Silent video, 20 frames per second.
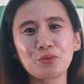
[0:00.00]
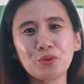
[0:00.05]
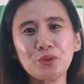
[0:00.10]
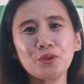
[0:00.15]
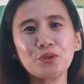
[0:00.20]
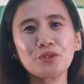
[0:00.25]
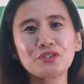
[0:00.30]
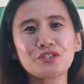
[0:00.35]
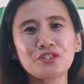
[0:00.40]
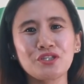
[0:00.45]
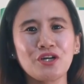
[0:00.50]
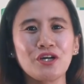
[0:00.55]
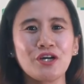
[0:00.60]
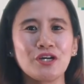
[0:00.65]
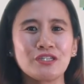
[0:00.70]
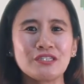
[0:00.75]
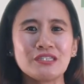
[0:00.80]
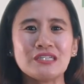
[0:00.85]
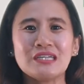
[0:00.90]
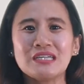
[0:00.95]
rules
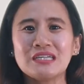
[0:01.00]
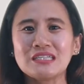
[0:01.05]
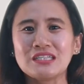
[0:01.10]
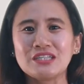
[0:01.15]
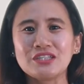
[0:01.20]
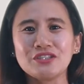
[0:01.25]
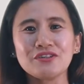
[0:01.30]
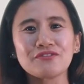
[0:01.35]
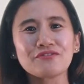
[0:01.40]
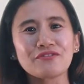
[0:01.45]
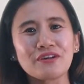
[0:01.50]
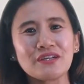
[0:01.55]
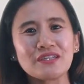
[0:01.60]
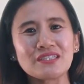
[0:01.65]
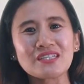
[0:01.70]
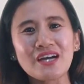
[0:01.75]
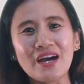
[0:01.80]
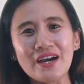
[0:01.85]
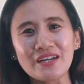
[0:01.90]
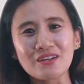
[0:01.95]
on the different
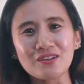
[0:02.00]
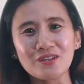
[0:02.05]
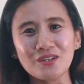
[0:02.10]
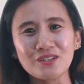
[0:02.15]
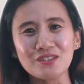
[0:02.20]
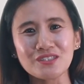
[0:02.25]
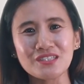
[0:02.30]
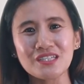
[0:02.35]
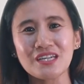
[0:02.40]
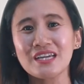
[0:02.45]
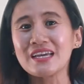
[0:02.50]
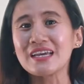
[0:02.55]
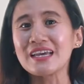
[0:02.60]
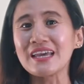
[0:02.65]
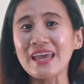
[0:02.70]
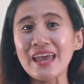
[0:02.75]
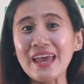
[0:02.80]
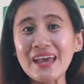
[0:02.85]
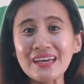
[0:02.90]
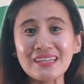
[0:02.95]
titles,
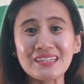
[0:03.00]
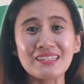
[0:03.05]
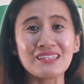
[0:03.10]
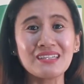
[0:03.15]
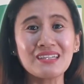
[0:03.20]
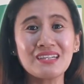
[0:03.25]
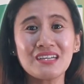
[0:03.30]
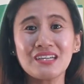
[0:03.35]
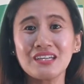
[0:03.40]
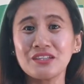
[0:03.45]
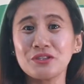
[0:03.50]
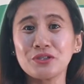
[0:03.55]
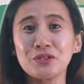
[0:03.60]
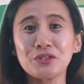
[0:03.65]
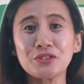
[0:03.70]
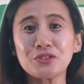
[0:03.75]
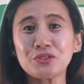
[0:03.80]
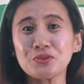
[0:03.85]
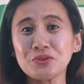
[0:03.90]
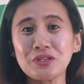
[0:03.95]
and
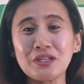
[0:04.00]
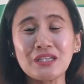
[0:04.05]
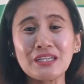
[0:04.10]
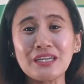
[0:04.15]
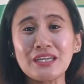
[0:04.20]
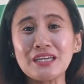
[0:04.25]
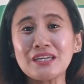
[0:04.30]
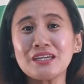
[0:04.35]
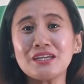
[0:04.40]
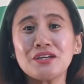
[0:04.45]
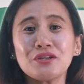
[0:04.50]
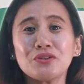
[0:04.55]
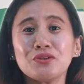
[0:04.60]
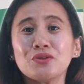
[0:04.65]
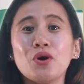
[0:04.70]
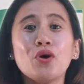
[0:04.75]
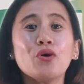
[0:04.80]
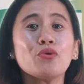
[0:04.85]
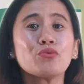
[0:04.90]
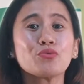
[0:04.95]
there's really
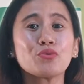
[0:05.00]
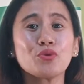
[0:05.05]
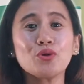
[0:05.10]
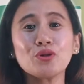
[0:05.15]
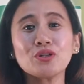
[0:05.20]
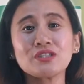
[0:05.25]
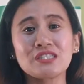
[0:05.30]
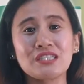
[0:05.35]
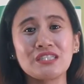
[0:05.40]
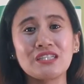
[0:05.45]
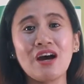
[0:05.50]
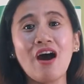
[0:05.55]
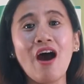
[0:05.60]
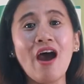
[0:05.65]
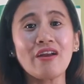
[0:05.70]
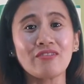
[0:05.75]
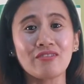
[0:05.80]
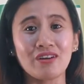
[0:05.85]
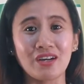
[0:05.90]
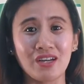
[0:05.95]
no rules in the
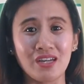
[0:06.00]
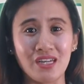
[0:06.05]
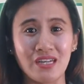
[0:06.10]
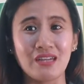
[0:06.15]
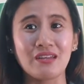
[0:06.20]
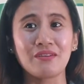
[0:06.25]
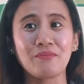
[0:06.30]
hierarchy.